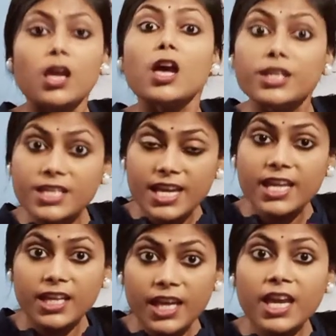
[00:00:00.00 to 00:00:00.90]

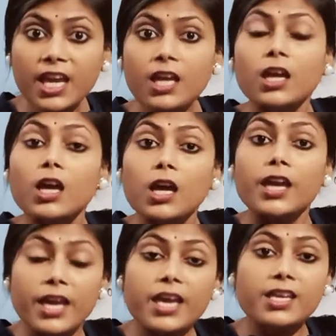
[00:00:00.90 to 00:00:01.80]
DNA
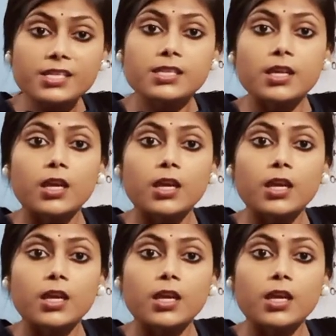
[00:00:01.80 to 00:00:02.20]
is